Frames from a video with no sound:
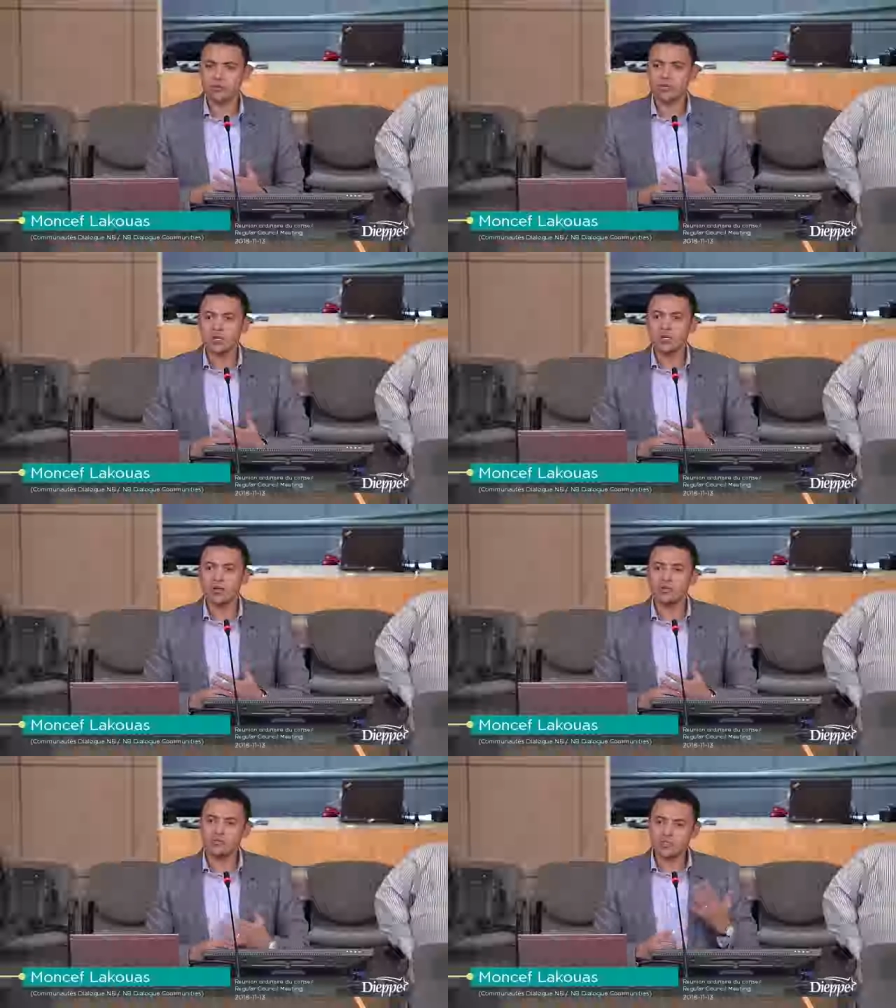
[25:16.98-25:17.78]
can
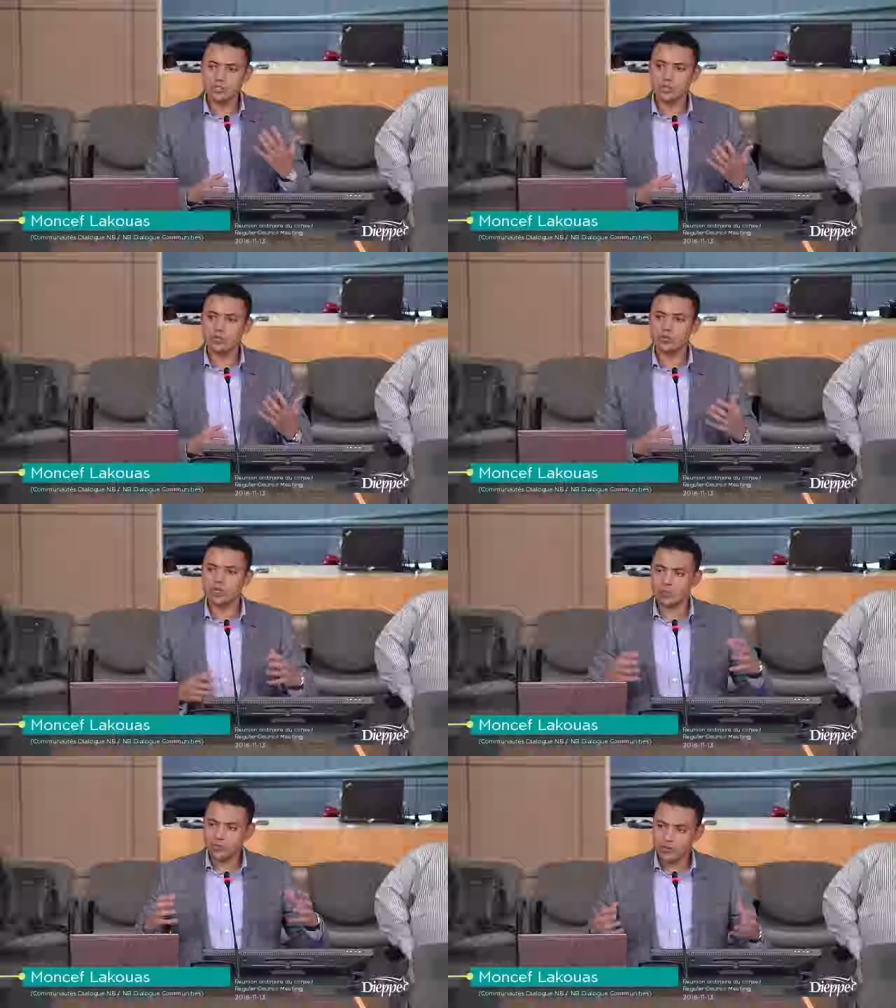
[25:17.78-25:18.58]
work together
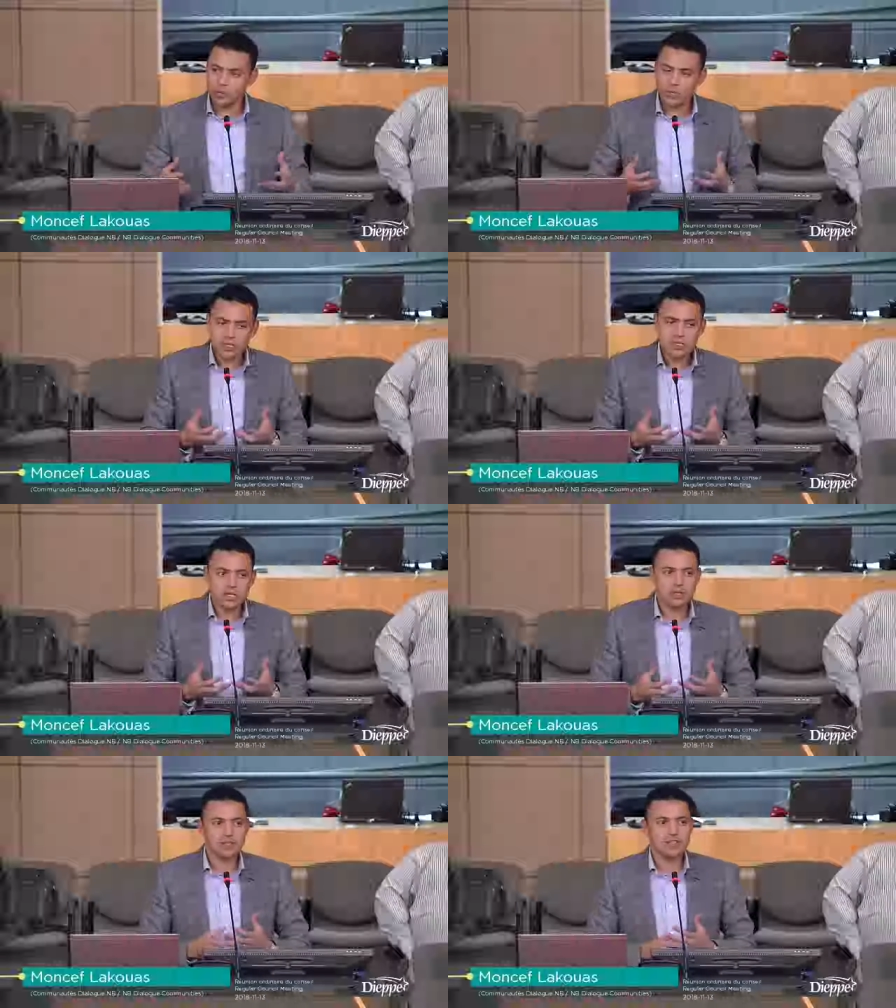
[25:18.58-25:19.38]
with a
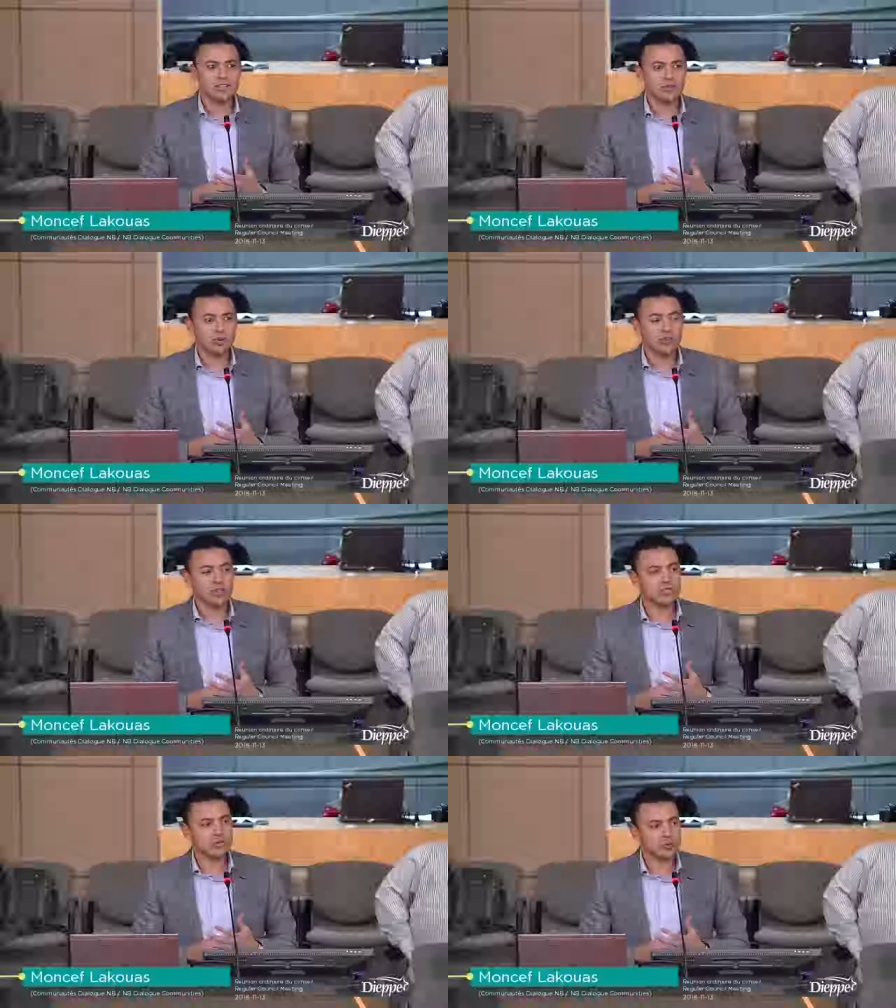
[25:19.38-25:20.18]
common vision
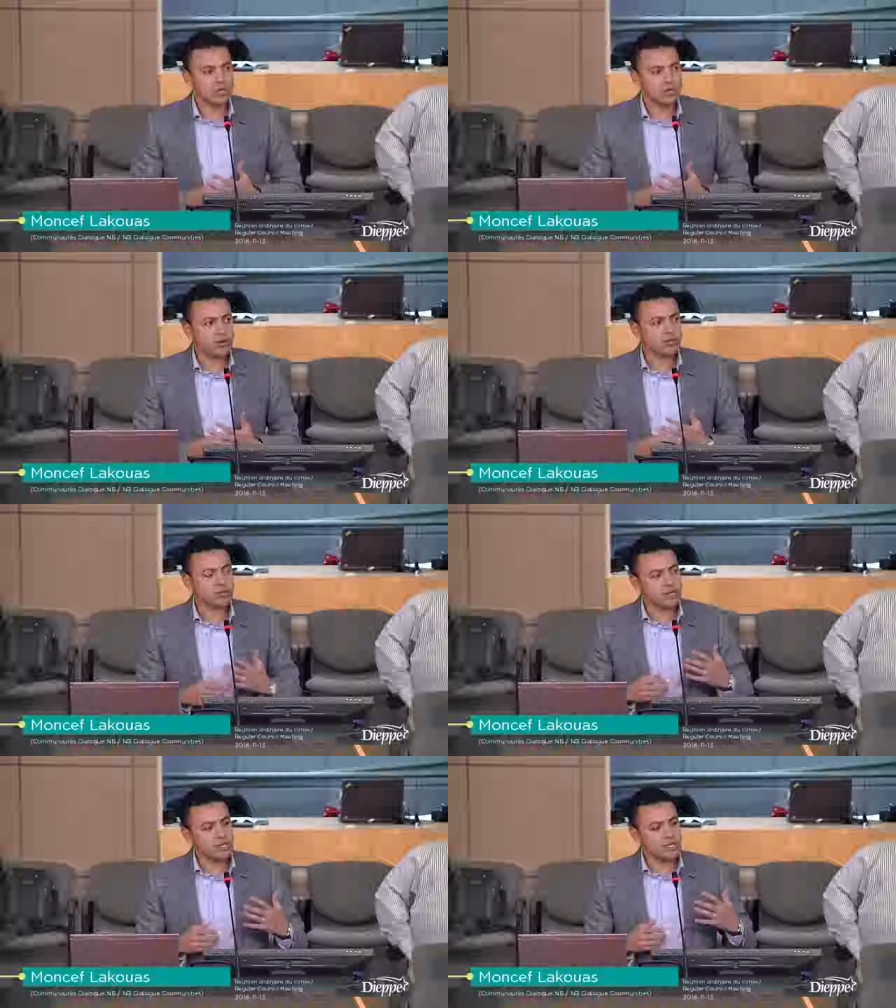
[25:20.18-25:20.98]
to build
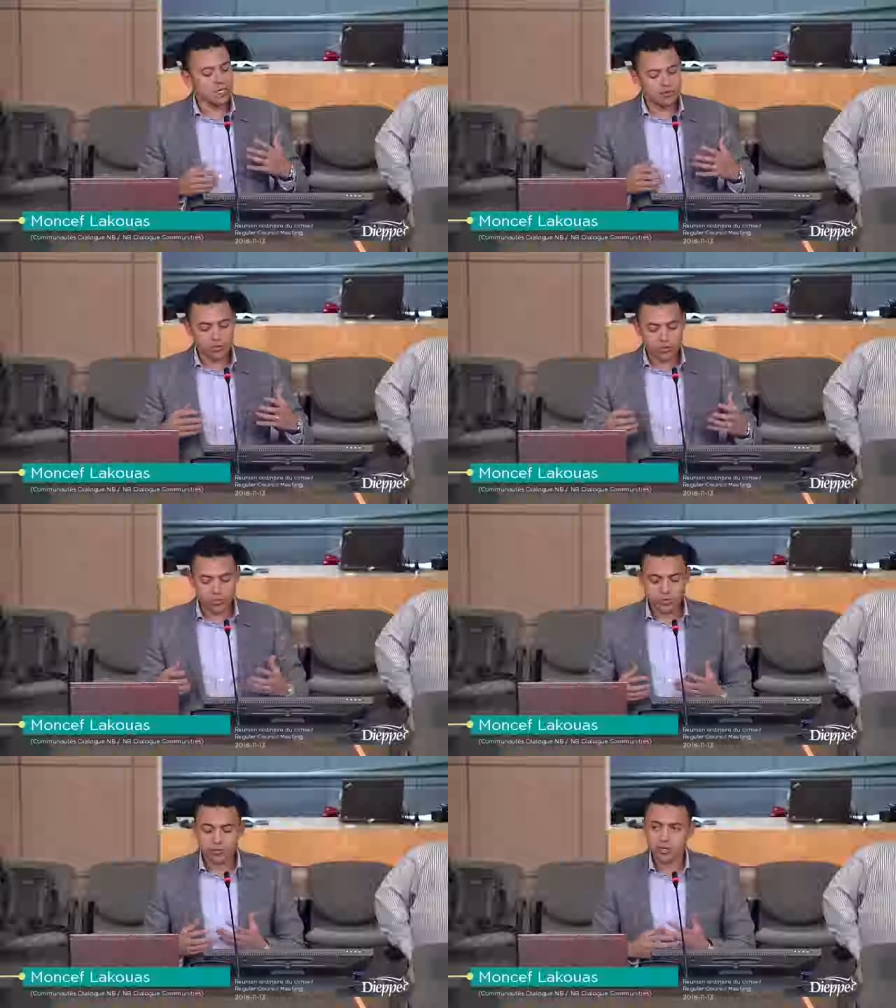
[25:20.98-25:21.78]
this province that
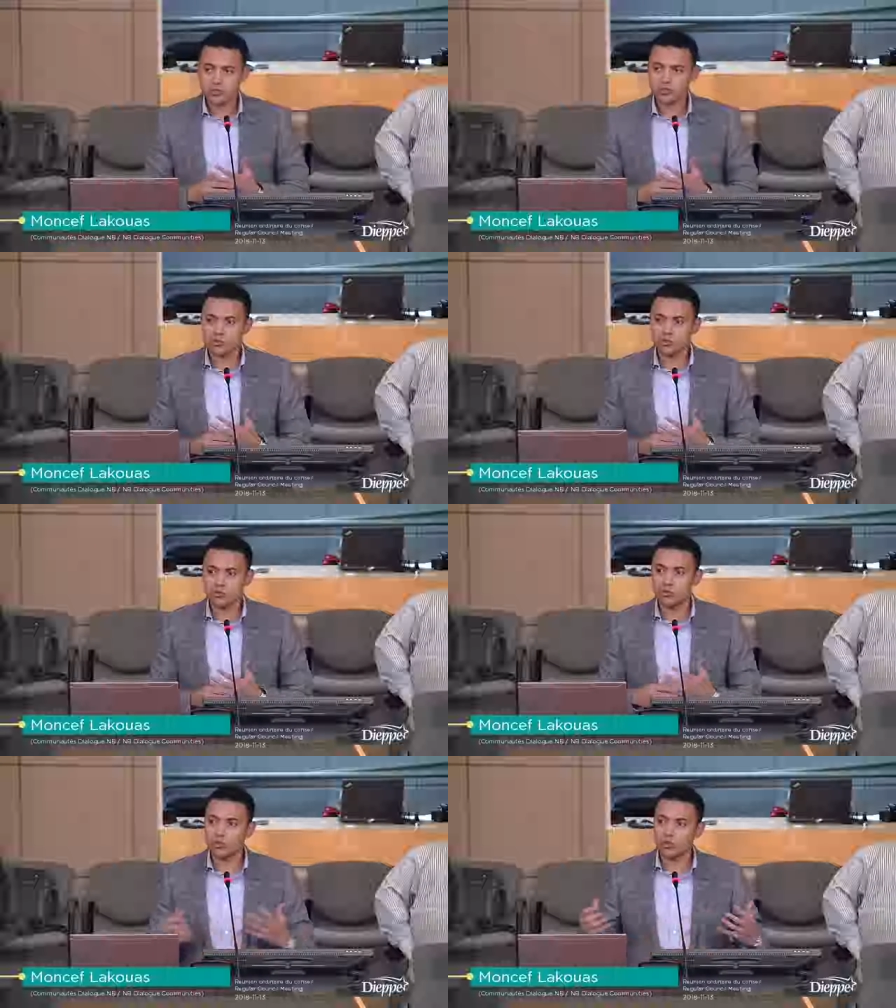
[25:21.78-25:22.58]
we love, and
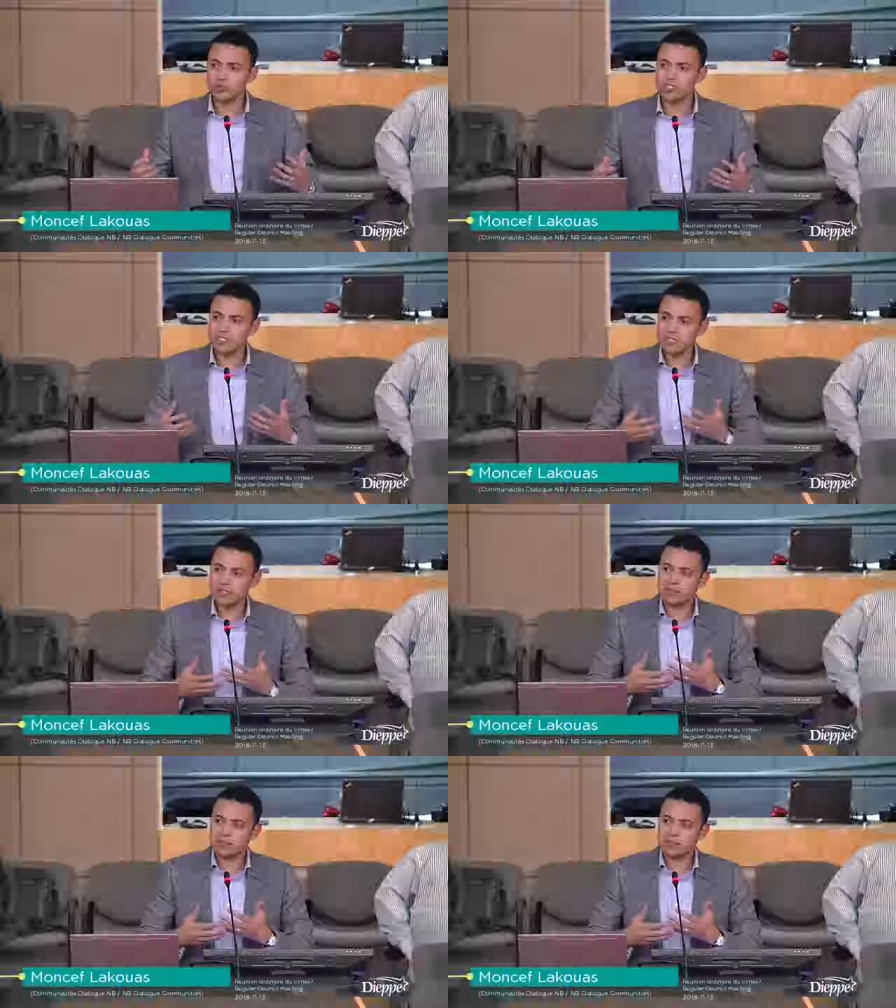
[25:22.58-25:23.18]
eventually to